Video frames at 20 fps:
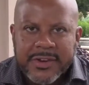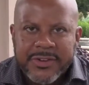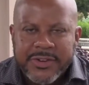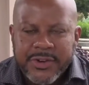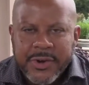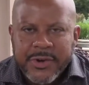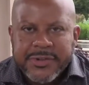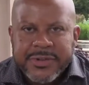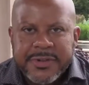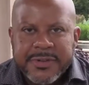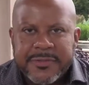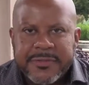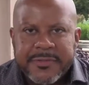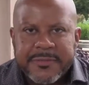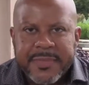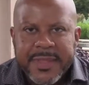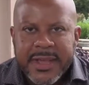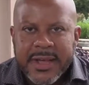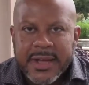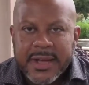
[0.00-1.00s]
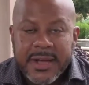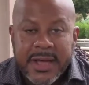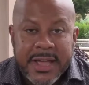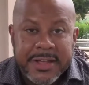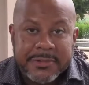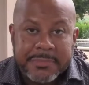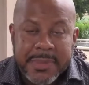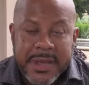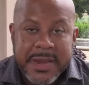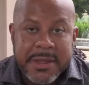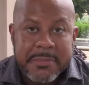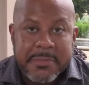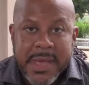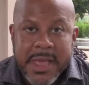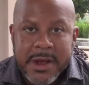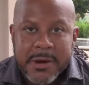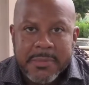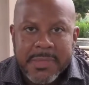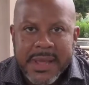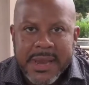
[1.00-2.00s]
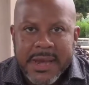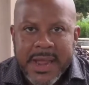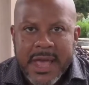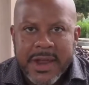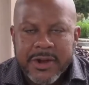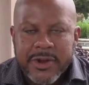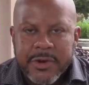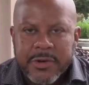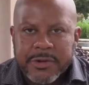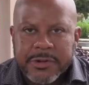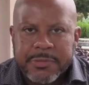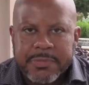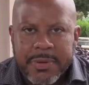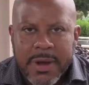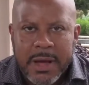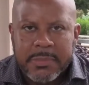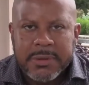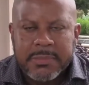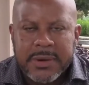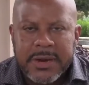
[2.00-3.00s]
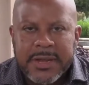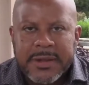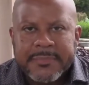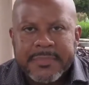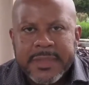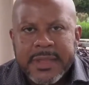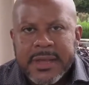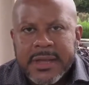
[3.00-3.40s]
Joseph, as many may or may not know, is probably